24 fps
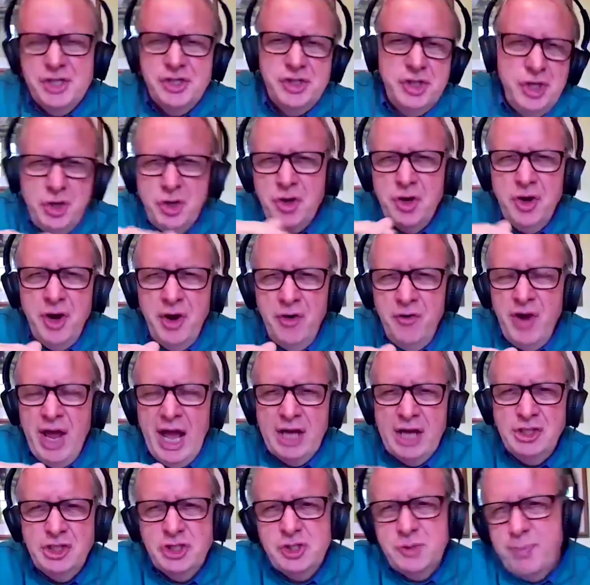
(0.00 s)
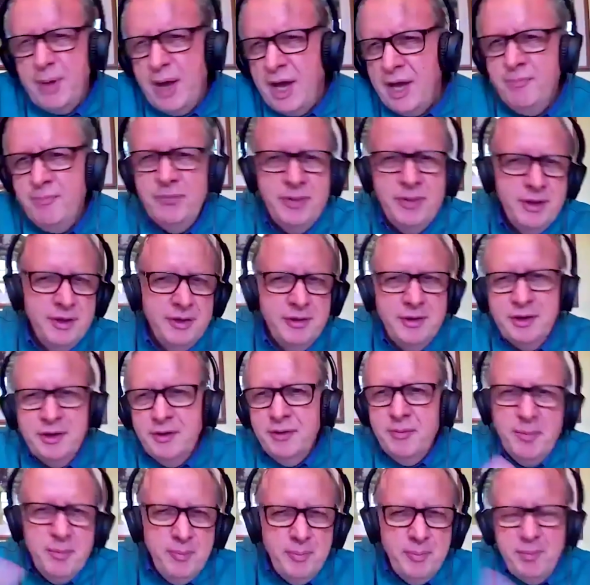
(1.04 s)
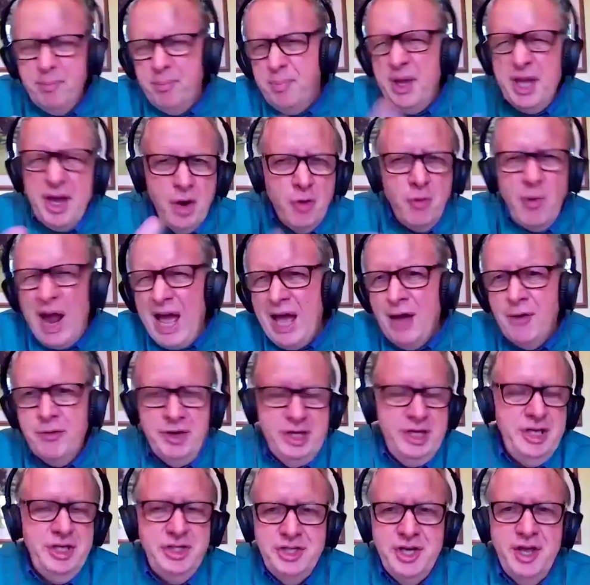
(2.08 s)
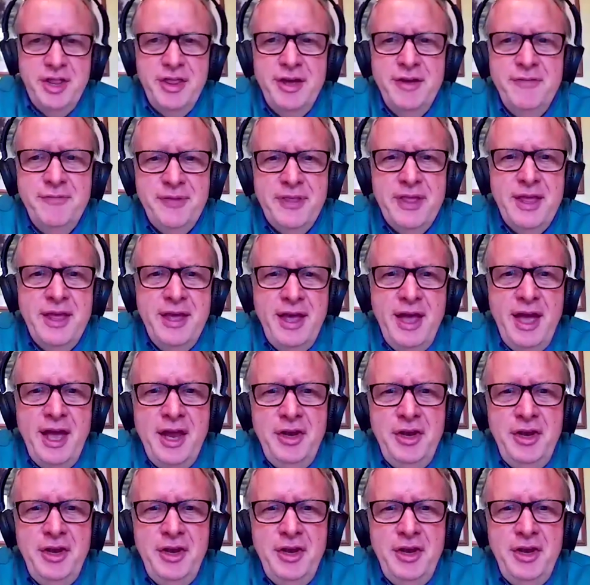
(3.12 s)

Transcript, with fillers: that you can react just by being around each other, right. and